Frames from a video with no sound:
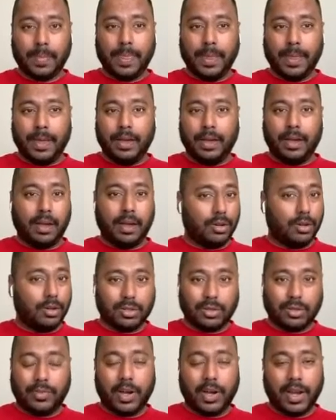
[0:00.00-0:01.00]

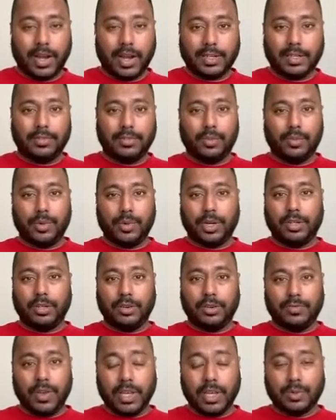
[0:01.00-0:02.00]
Also a very active community
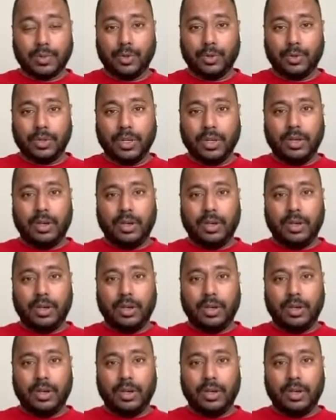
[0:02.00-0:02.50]
on Facebook